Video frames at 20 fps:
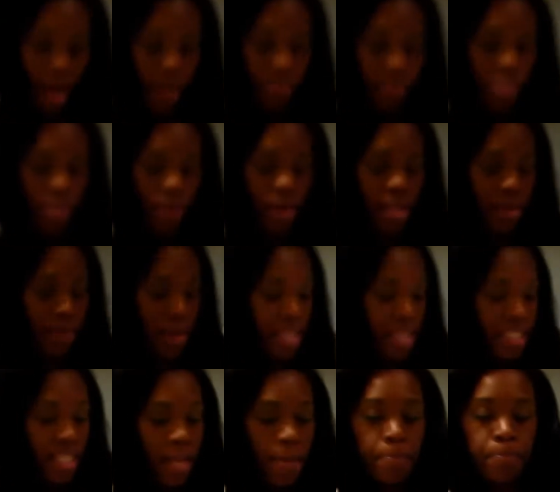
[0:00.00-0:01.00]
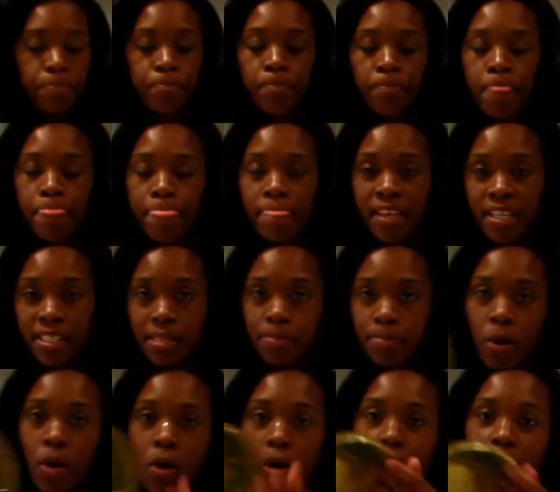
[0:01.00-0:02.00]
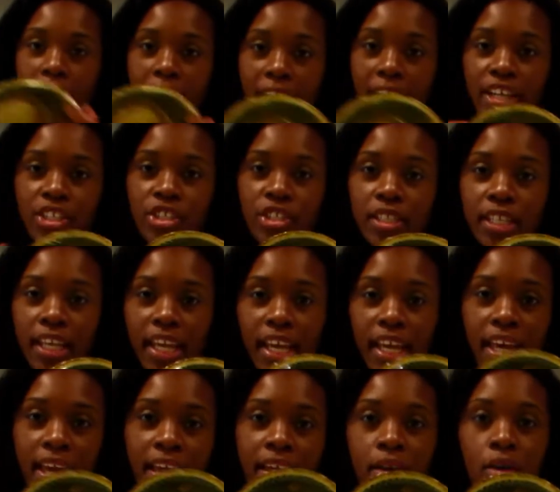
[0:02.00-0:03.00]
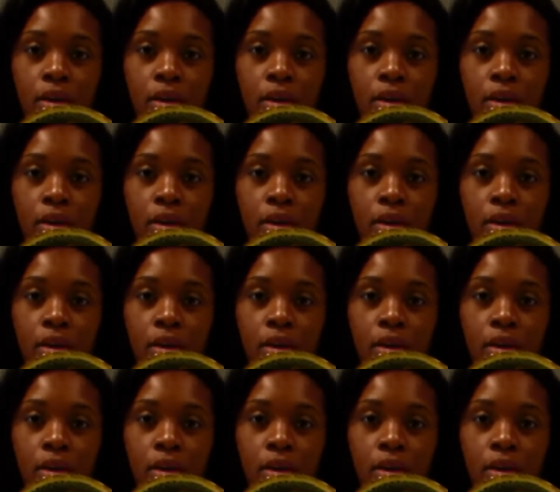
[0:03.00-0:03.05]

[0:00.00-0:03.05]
So anyways, this bowl actually